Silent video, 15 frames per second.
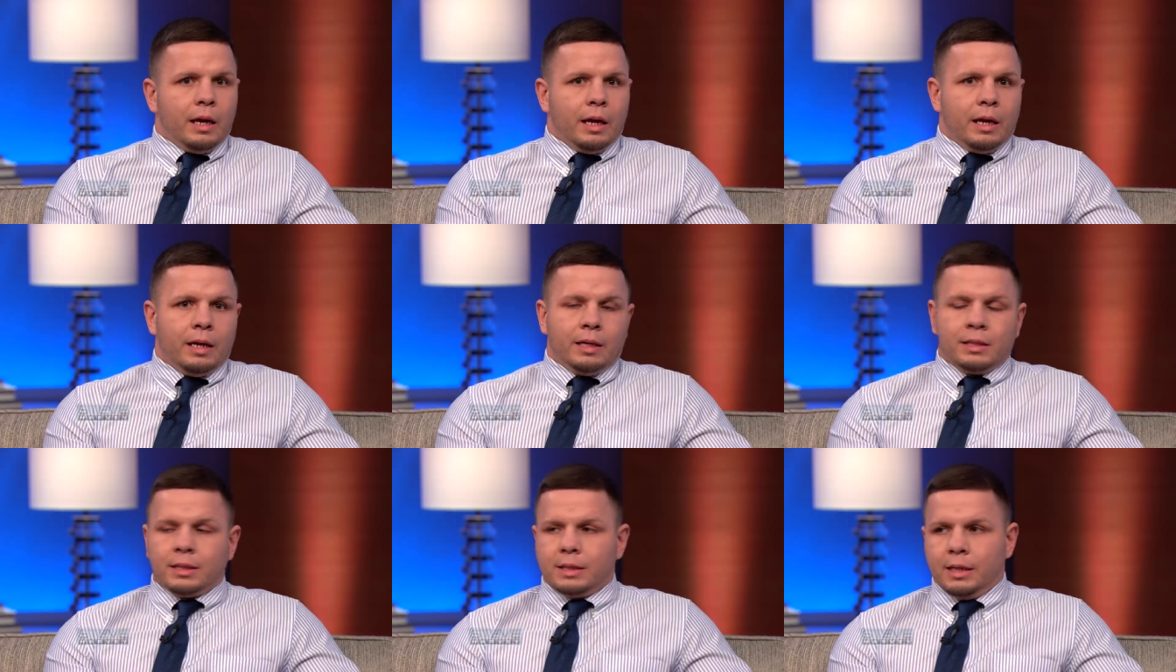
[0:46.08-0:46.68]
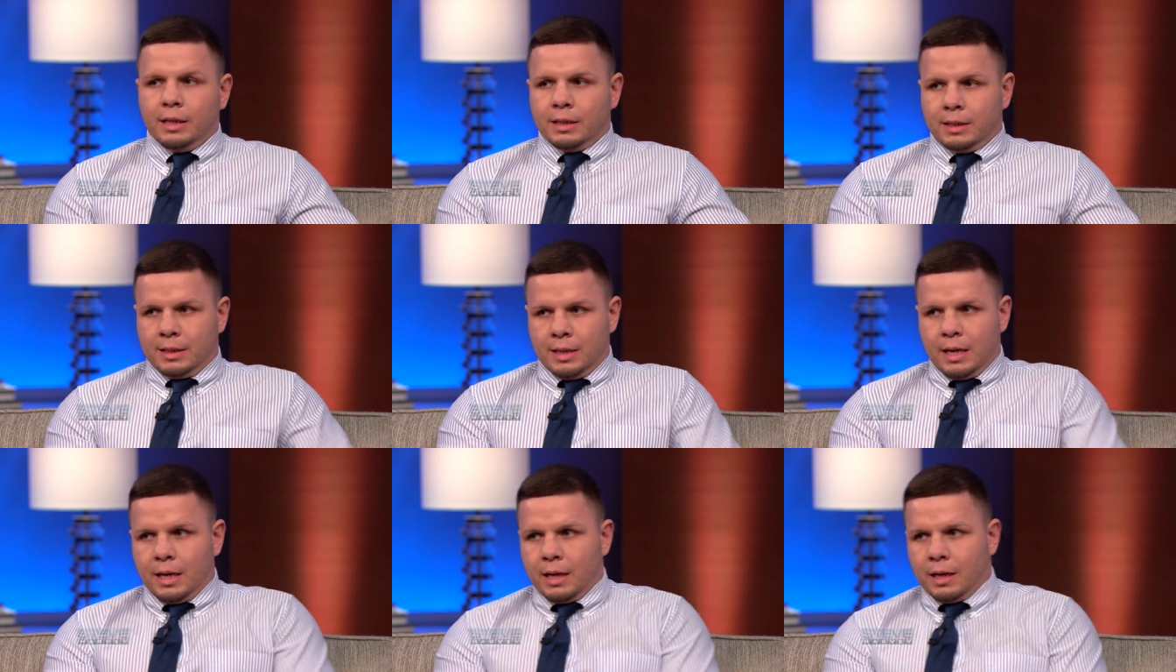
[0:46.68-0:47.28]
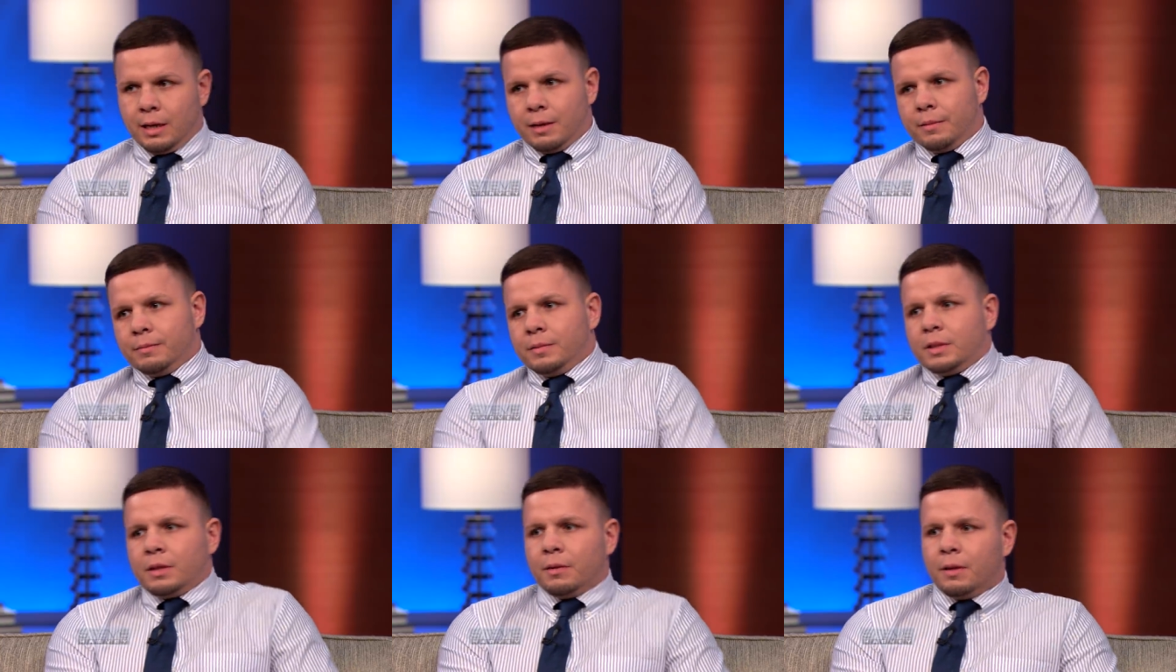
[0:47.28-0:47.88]
And it's it's not um,
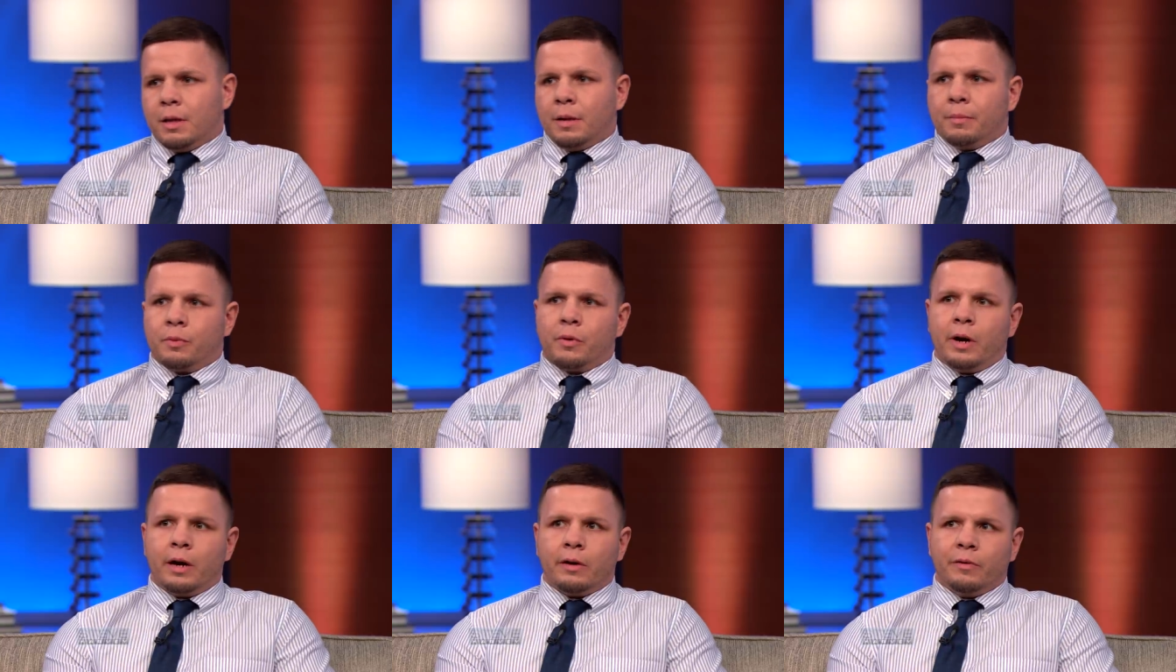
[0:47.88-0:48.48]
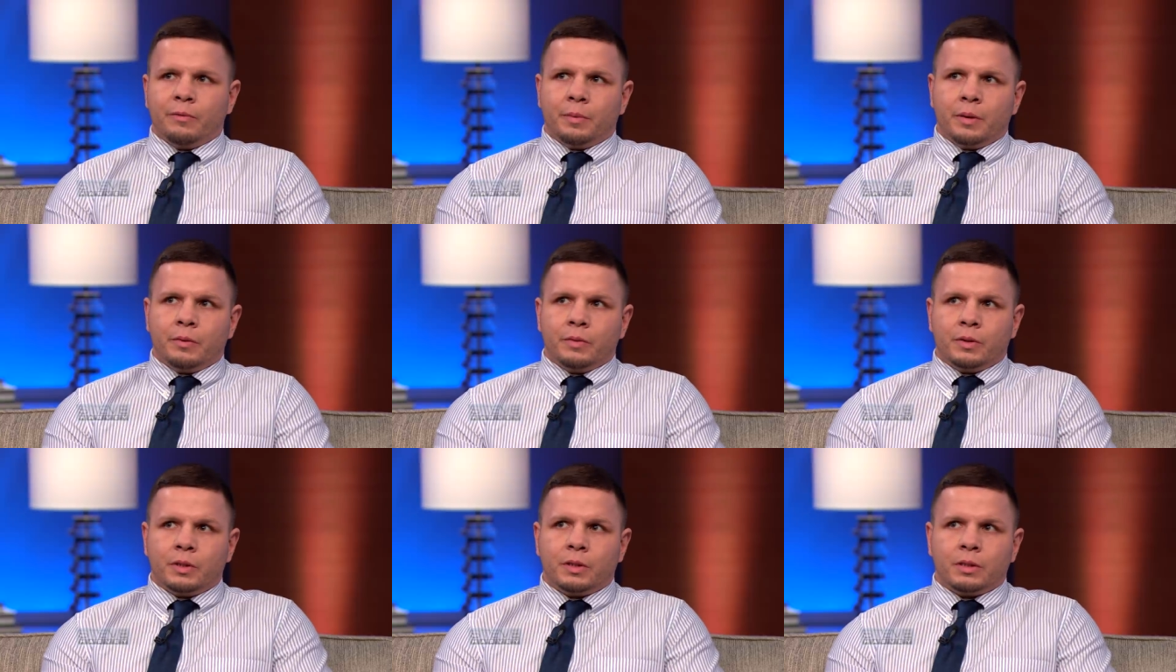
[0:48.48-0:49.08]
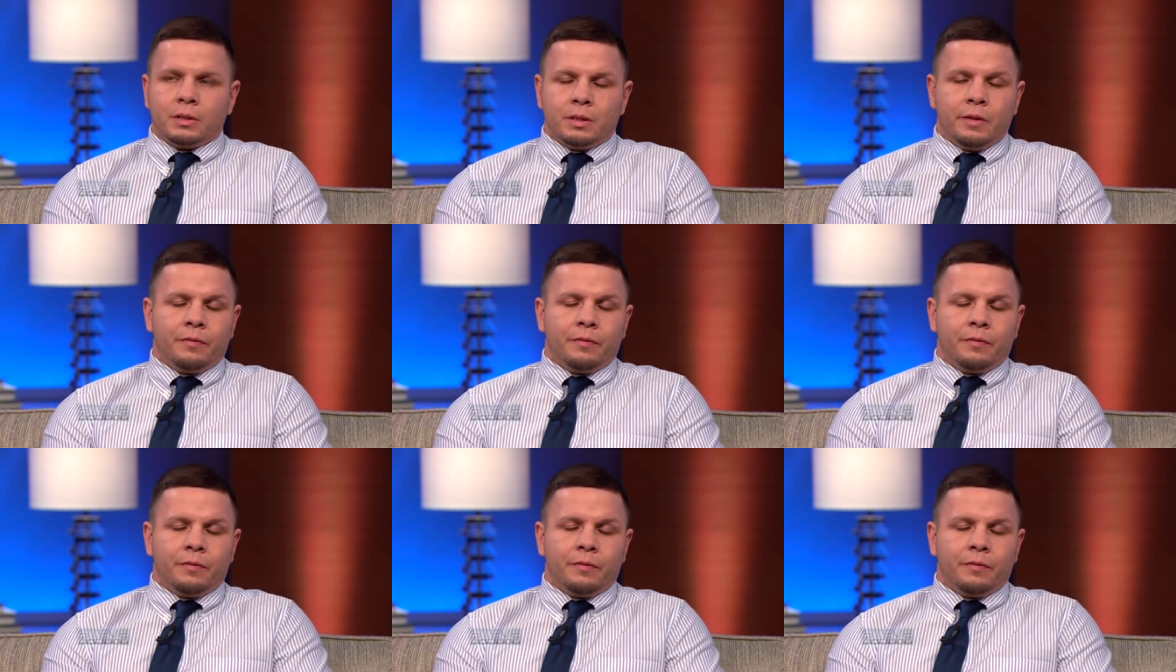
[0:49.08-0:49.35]
something that I'm proud of, but it was the